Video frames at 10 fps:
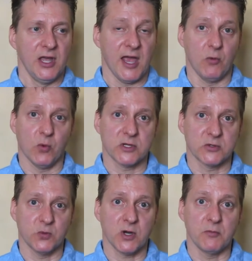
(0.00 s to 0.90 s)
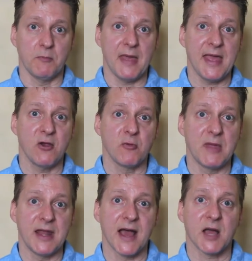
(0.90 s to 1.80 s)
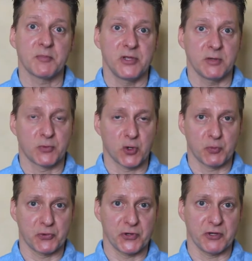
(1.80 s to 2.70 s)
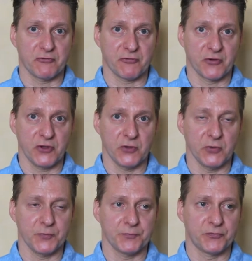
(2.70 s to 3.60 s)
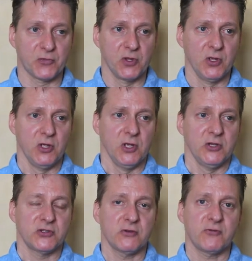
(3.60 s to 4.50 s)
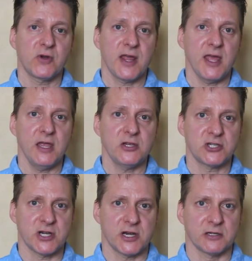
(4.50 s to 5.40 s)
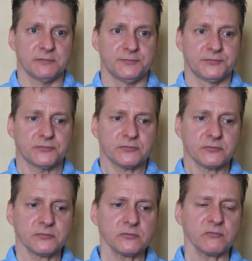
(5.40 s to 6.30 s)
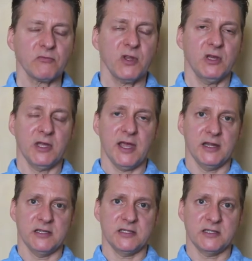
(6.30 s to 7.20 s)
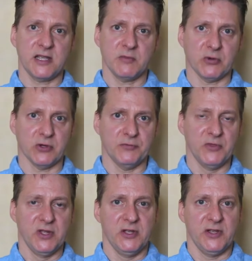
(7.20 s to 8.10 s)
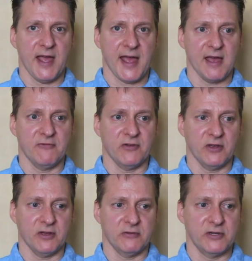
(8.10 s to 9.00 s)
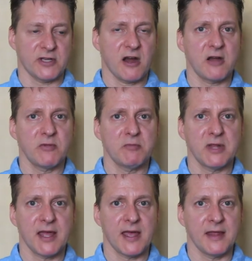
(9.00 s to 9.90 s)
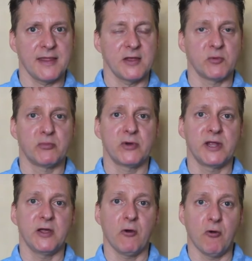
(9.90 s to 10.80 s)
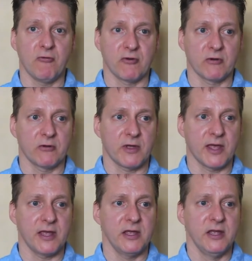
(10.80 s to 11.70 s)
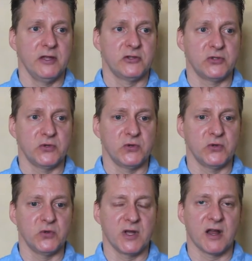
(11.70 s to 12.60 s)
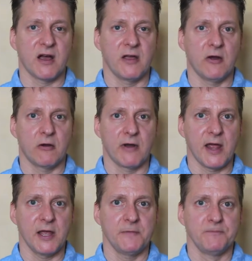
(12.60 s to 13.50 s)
and what may or may not be appropriate for you. So for an A share, again, this example, you have a retirement plan that you're bringing over, okay, to an IRA.